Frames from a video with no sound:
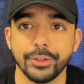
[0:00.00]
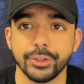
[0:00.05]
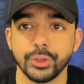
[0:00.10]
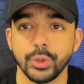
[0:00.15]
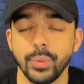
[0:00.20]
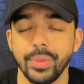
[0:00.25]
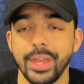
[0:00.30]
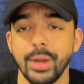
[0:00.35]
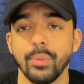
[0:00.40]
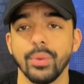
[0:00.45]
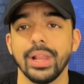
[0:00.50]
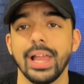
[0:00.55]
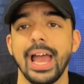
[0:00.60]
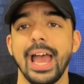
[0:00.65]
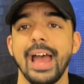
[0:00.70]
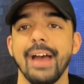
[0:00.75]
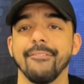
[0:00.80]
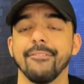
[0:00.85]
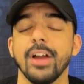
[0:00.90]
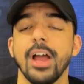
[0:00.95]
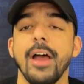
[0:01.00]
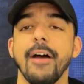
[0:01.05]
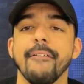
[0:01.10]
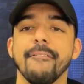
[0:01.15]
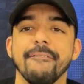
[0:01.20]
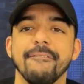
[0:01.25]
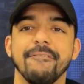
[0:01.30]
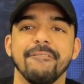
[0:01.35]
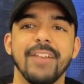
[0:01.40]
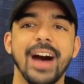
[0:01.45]
So they will have
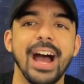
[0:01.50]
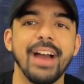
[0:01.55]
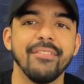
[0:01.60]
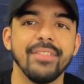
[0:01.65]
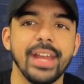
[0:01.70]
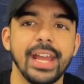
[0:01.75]
5